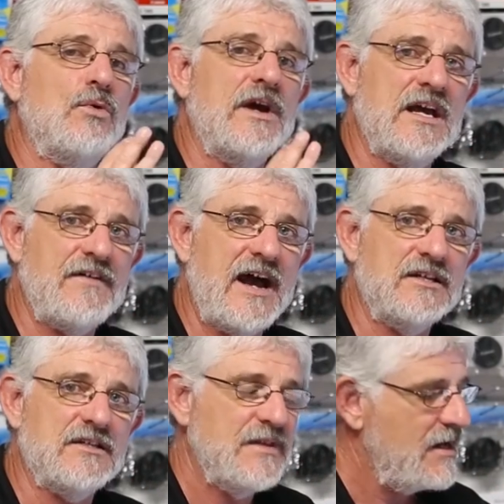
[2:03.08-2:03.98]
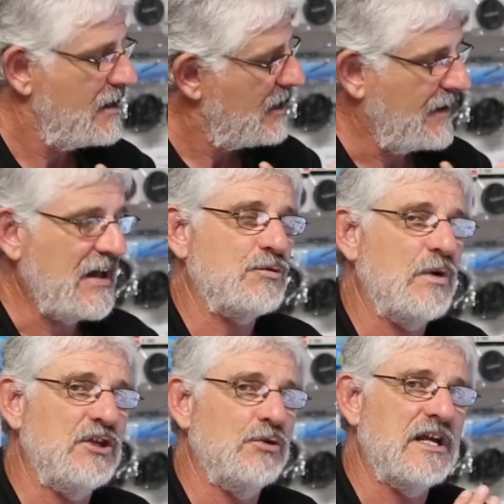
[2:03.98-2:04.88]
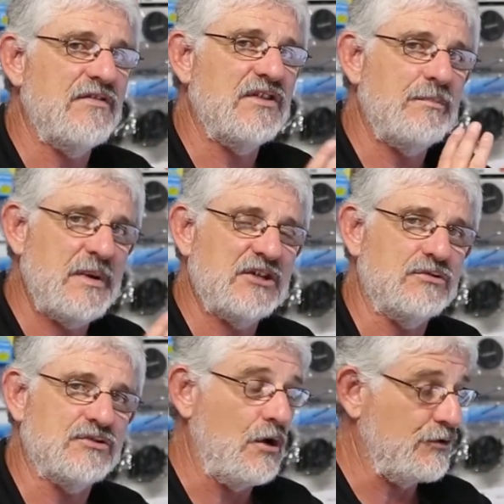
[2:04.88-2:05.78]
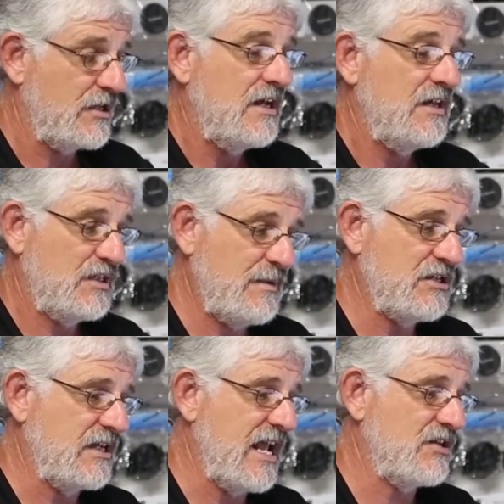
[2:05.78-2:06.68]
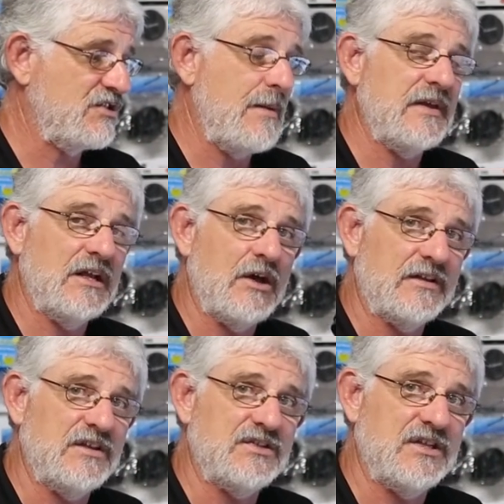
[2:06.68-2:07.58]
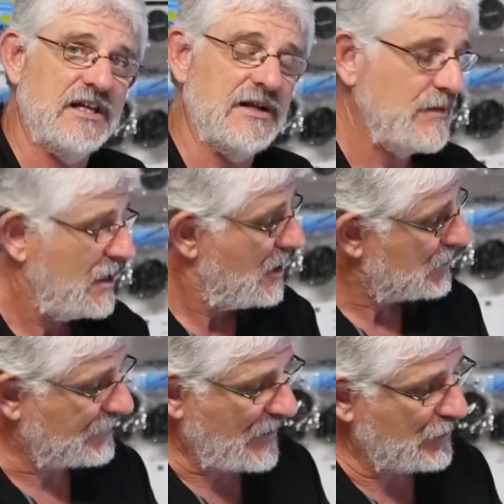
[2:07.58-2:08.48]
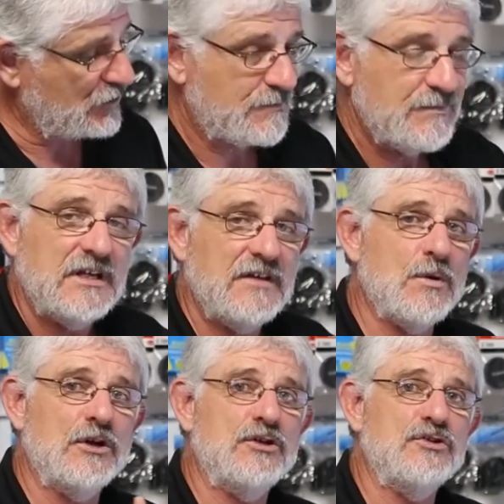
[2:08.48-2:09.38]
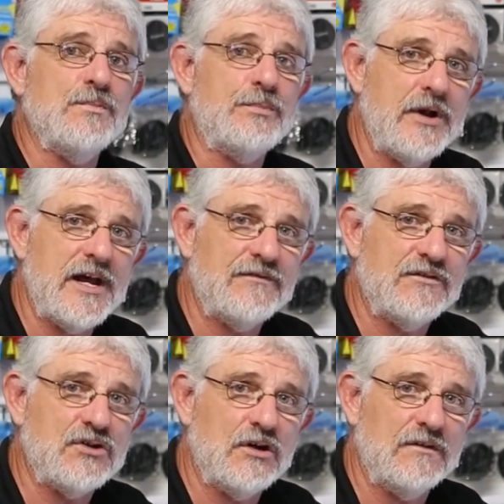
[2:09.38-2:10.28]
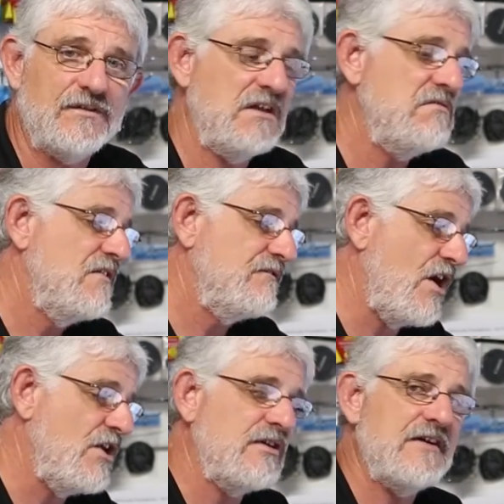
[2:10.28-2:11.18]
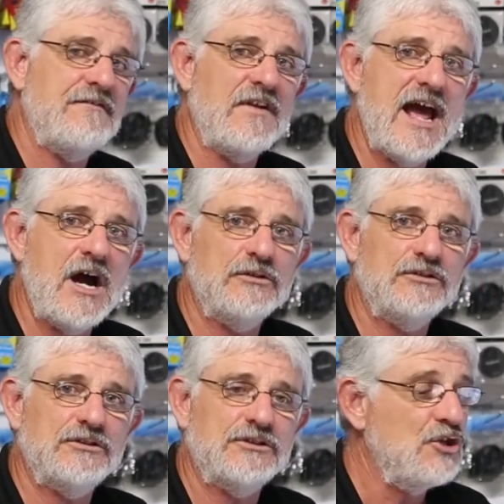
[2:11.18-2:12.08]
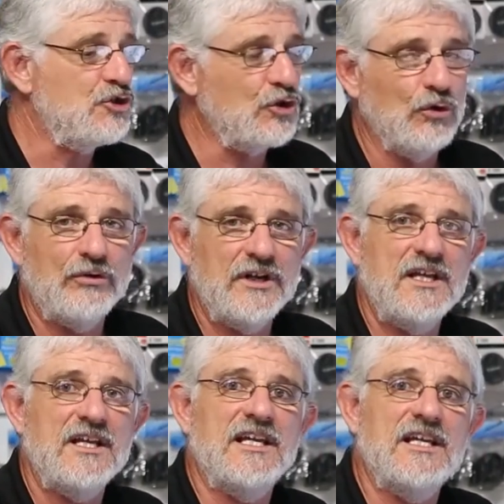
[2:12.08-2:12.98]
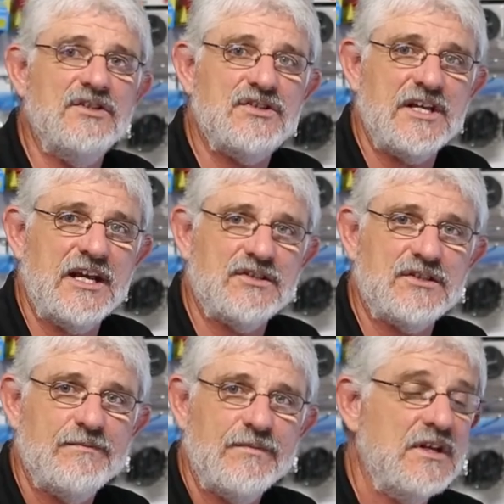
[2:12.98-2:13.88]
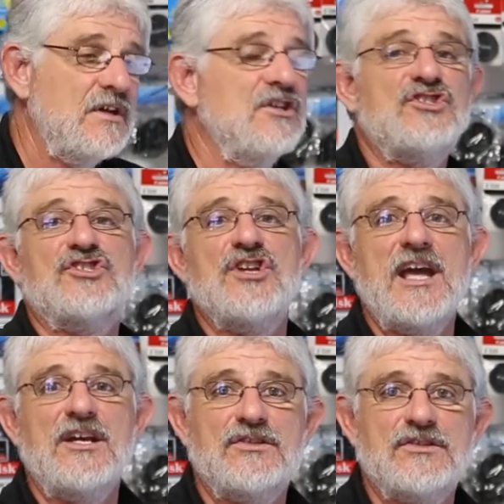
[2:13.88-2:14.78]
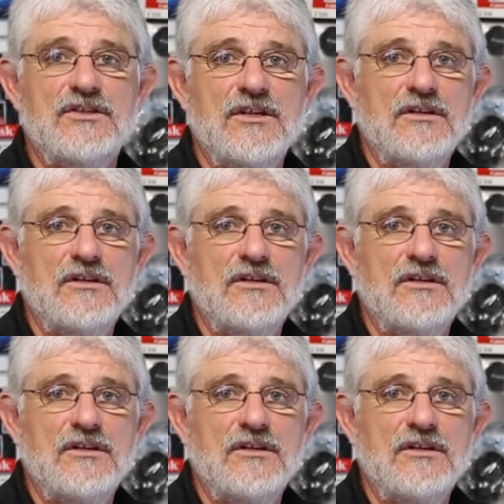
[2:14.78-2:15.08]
or f8. And that's where you'll get the best results, especially out of something like this here. So folks, if you want to do some product photography, photograph flowers, jewellery, insects, snakes,